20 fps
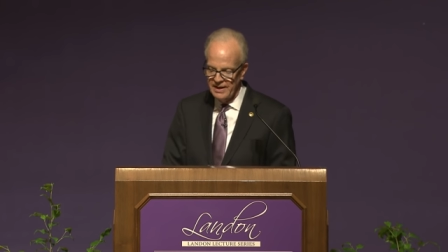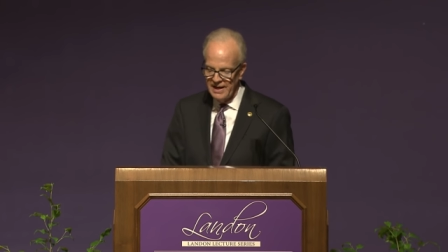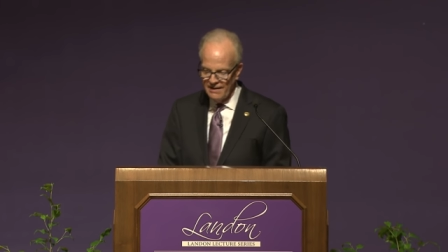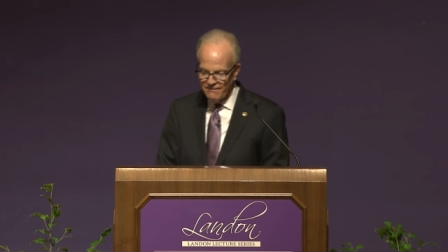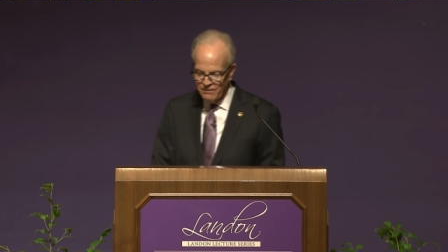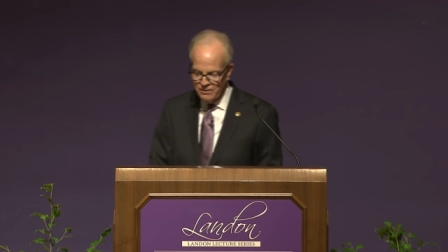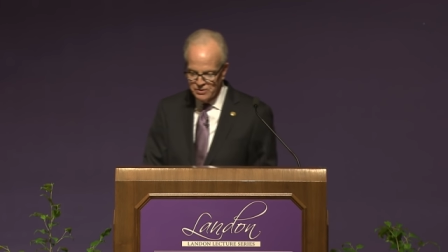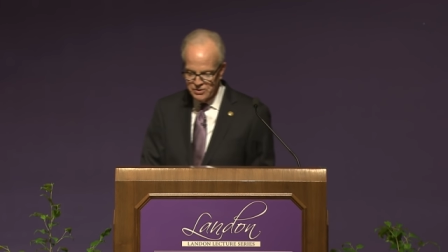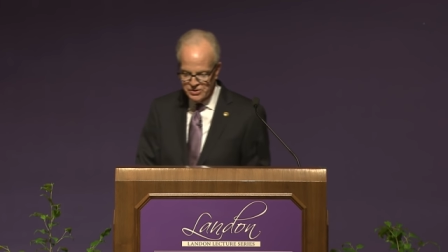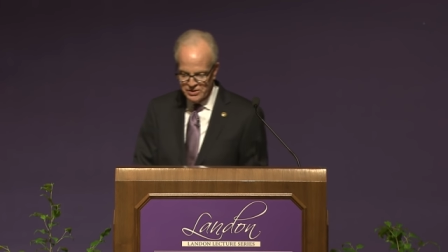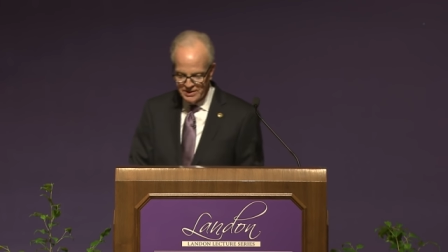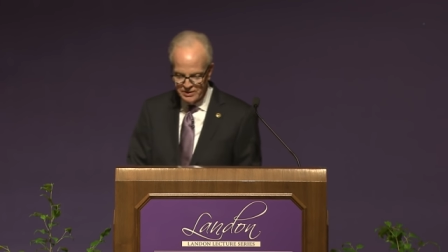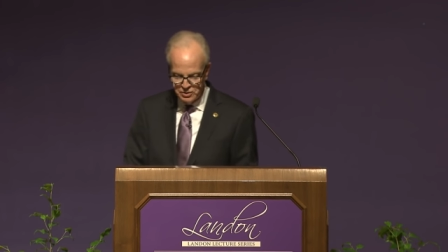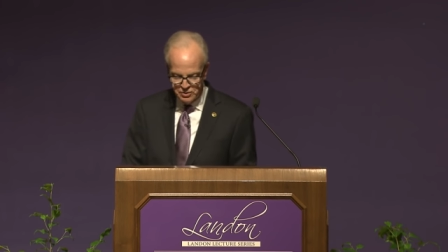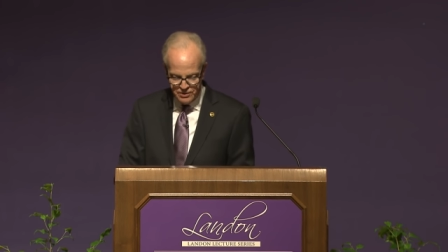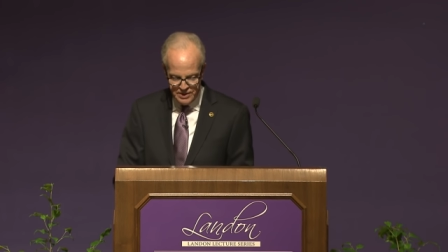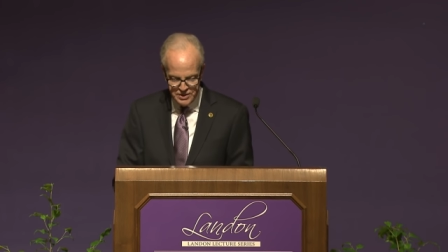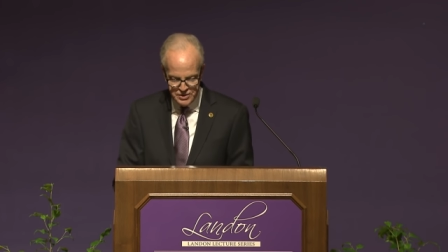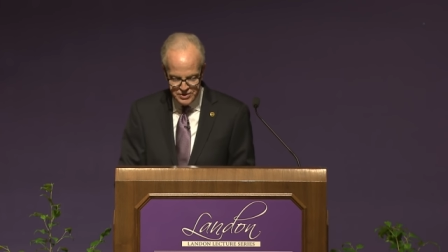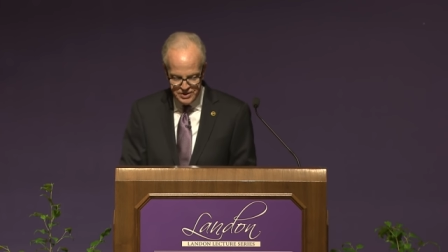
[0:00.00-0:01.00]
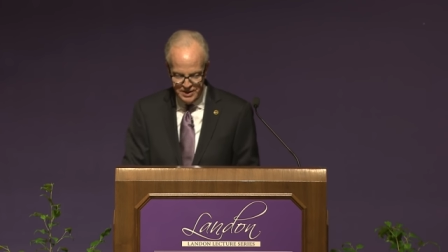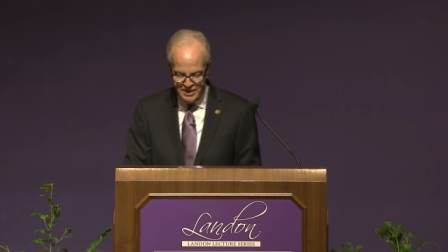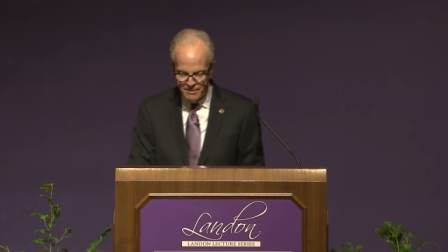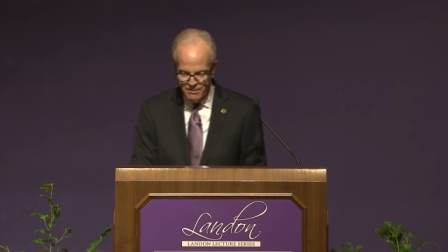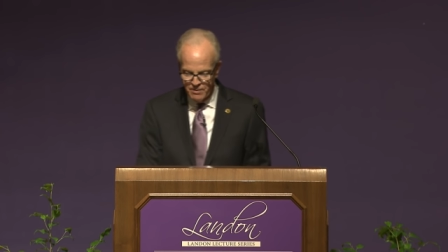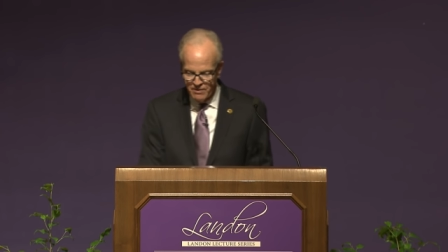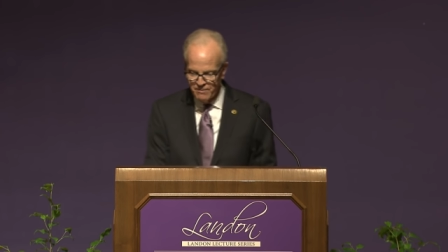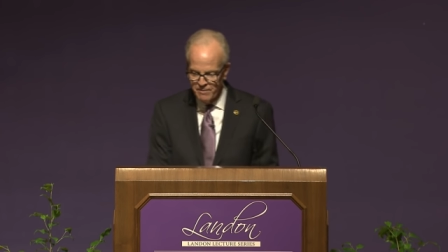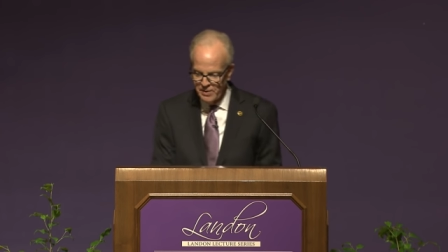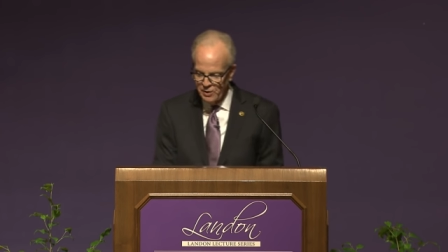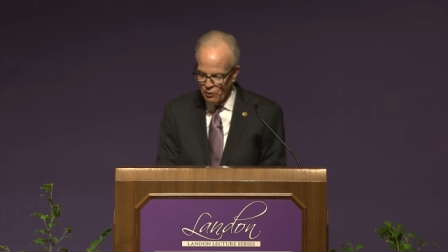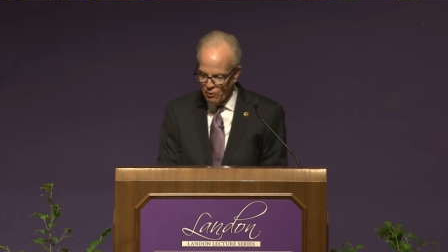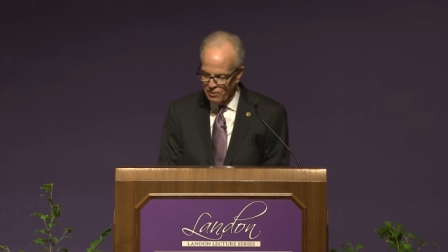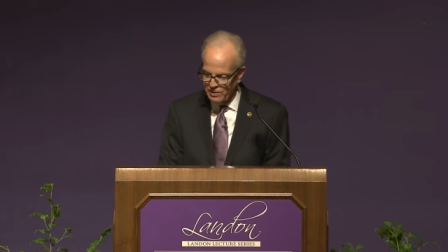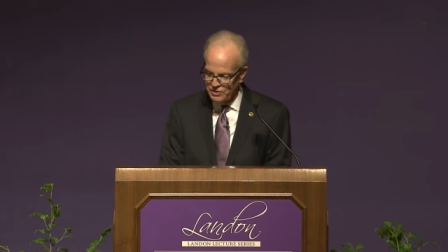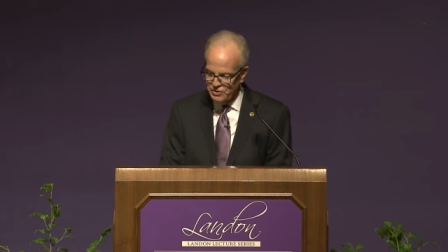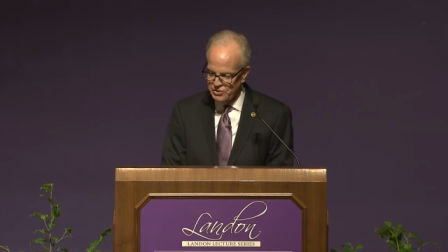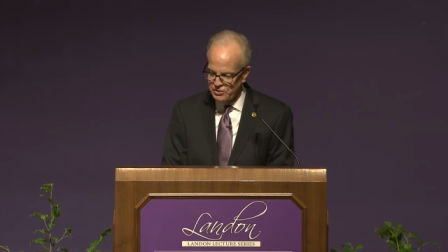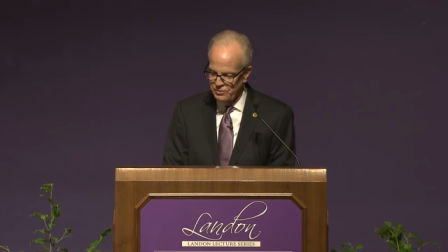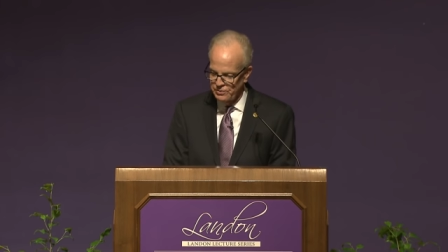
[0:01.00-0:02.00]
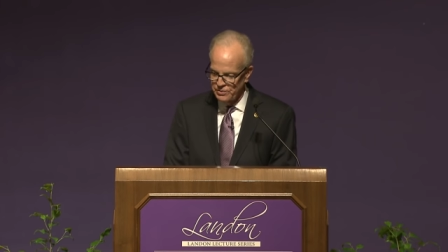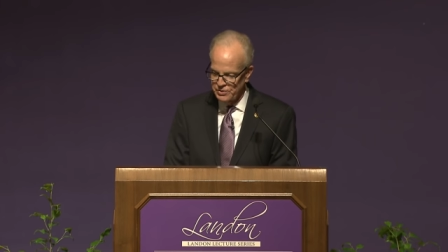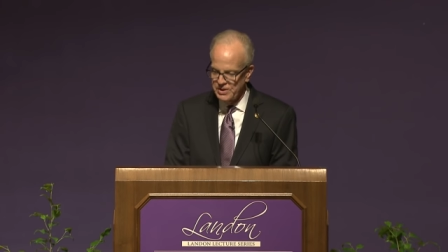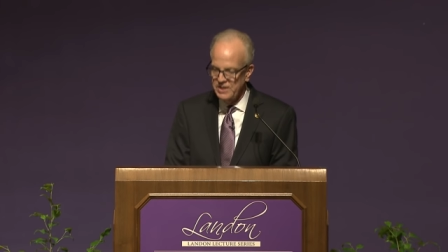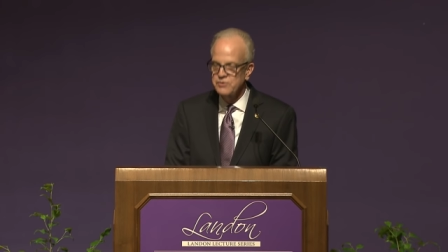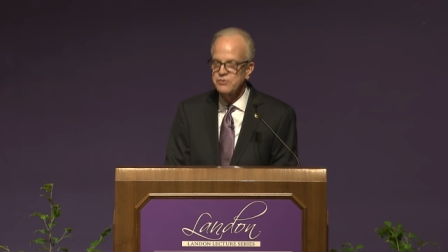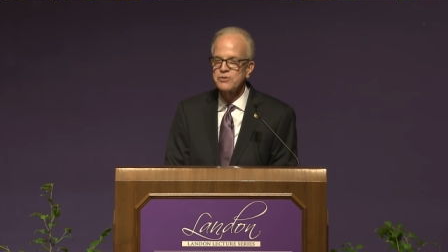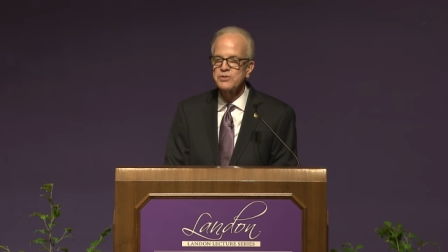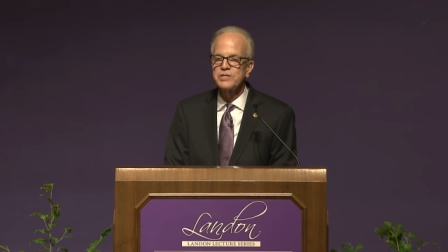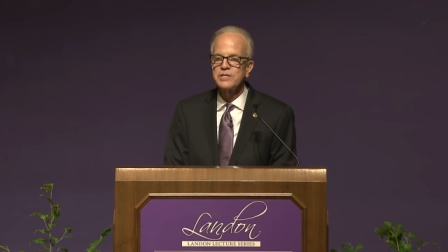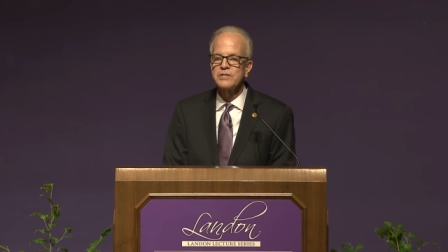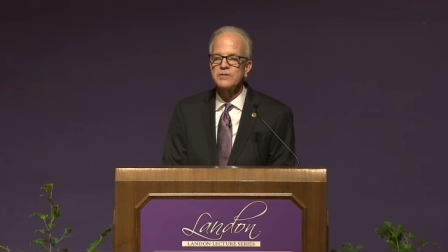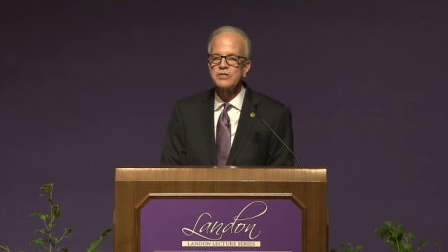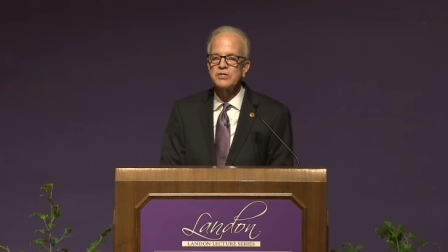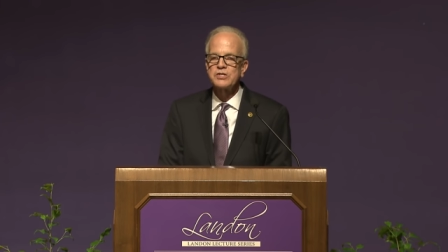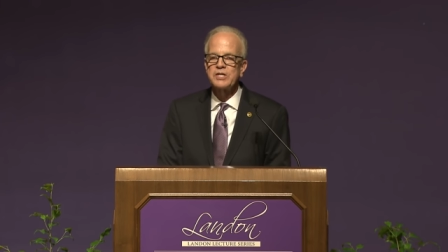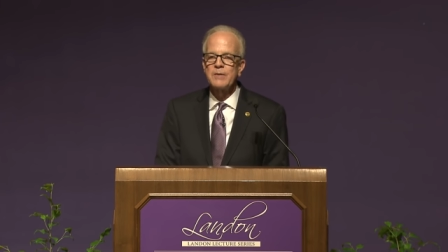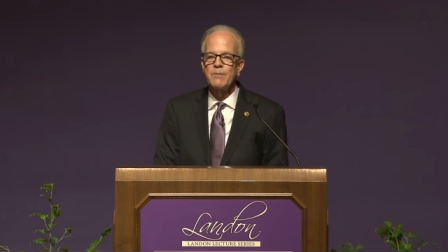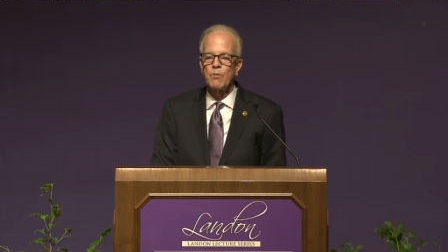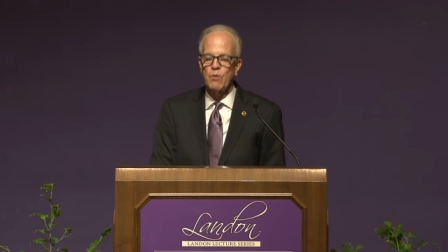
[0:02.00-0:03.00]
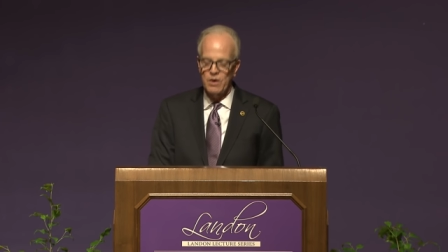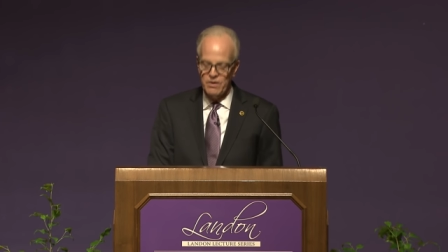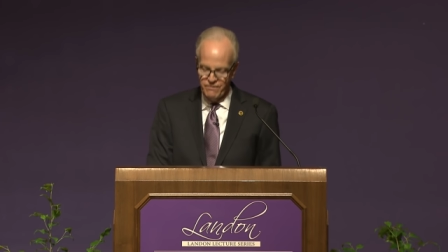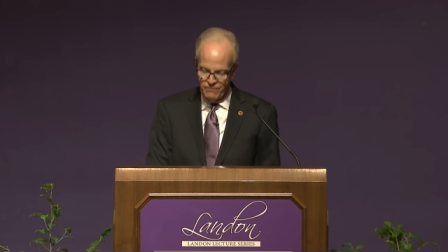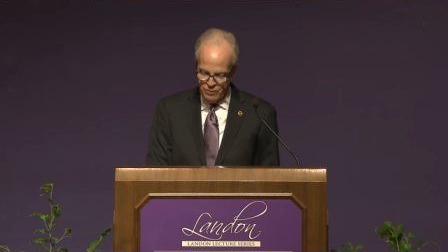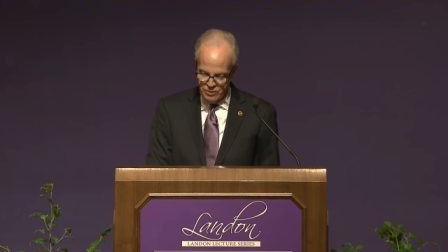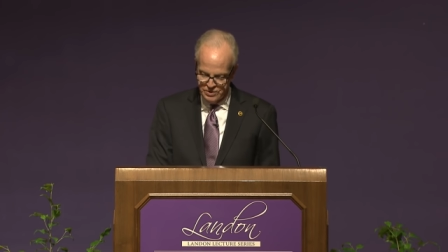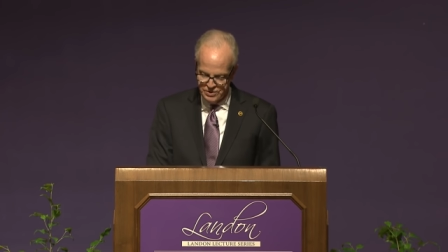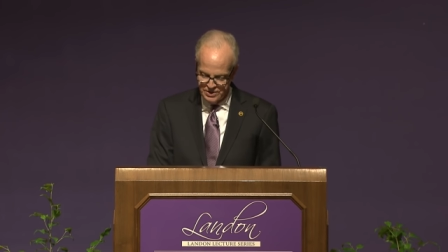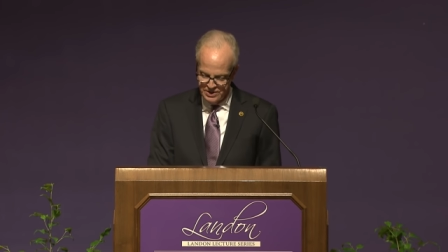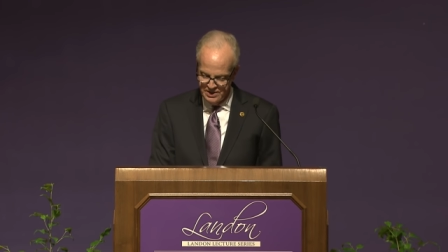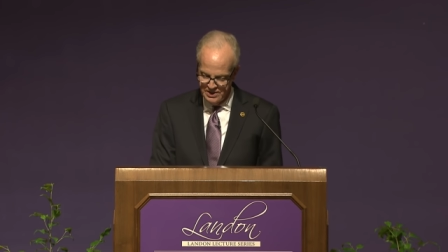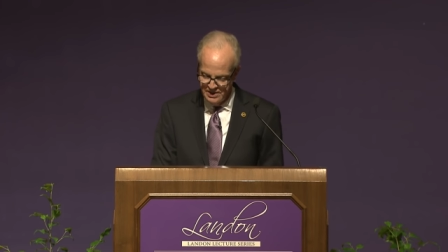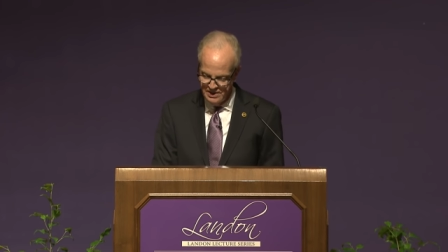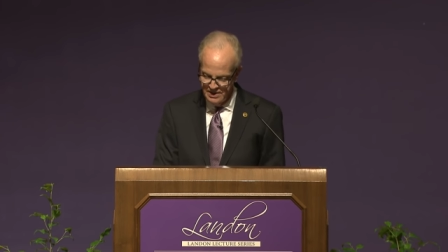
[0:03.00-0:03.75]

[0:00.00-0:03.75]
efforts to increase the number of minority students interested in STEM workforce.